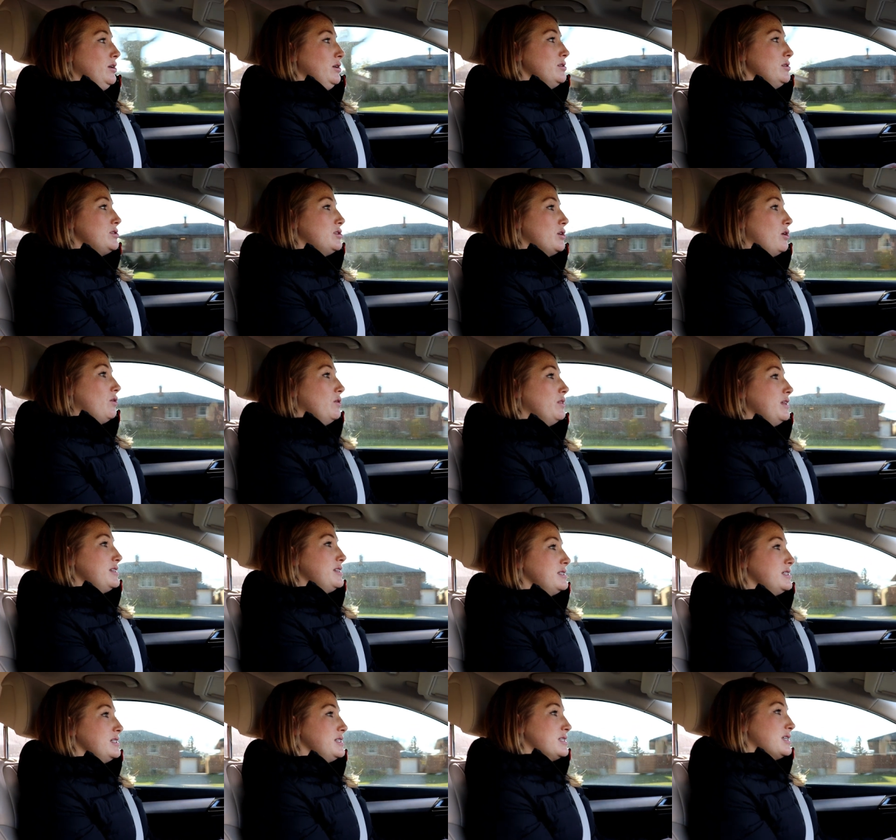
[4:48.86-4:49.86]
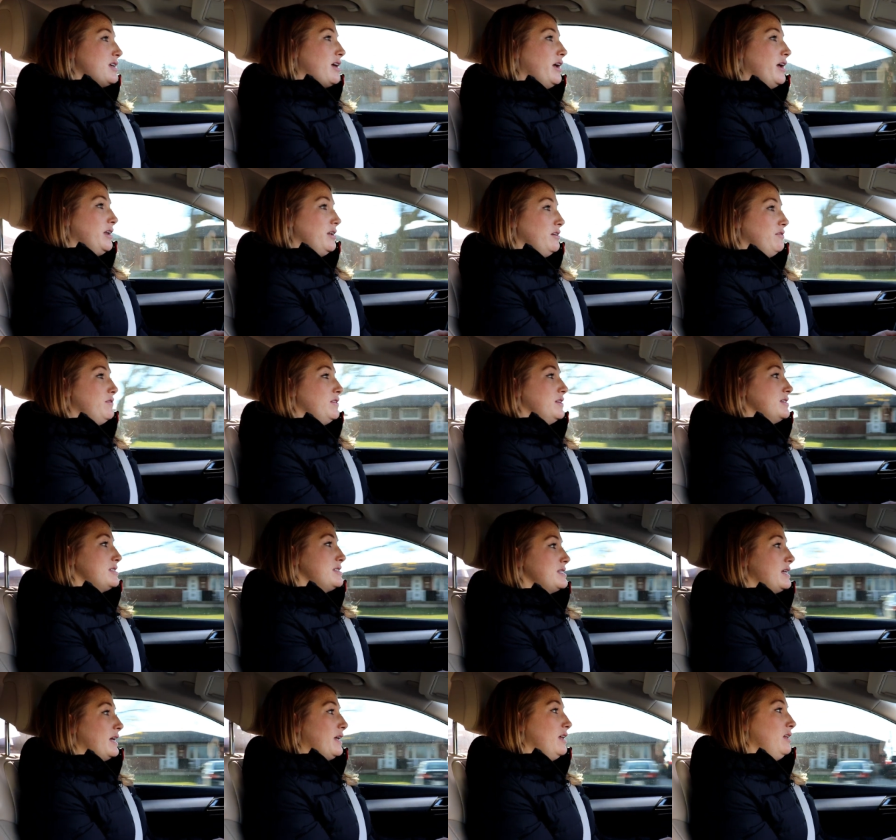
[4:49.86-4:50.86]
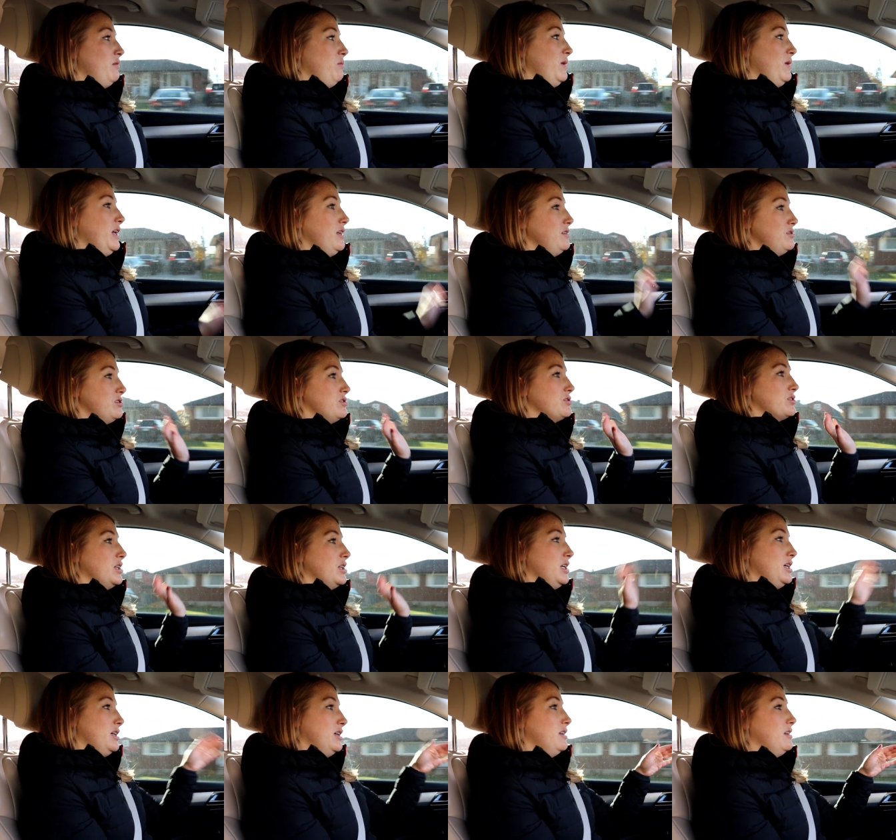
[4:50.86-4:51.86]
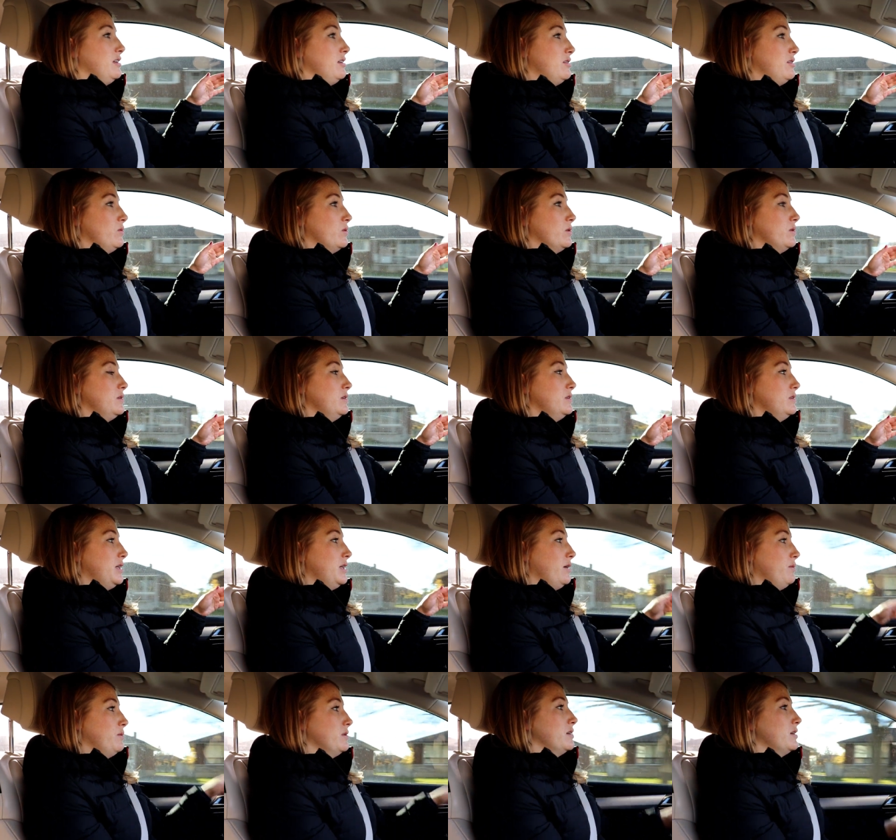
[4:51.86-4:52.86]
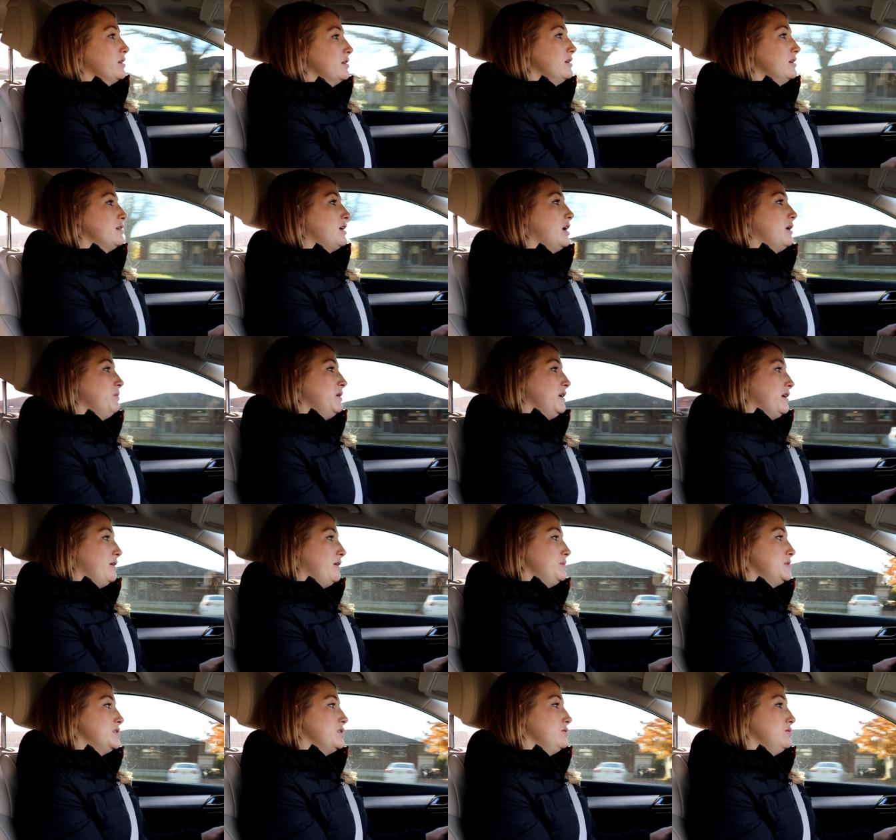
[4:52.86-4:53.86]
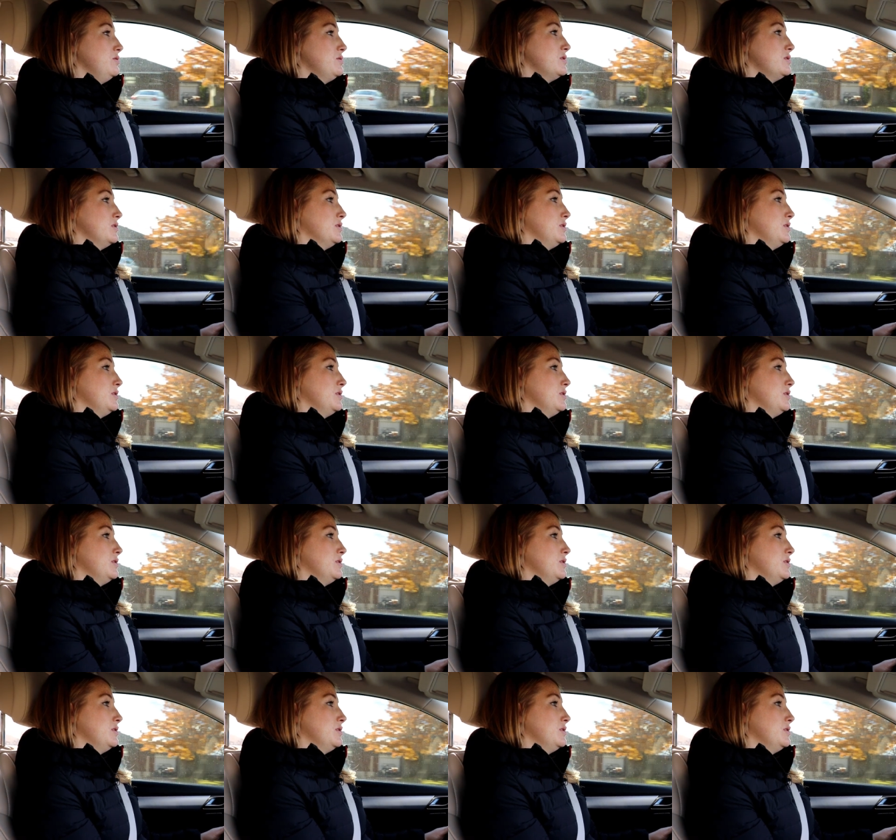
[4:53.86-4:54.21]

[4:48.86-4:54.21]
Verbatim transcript: So this is kind of the second main street in Thorold that we're coming up to. So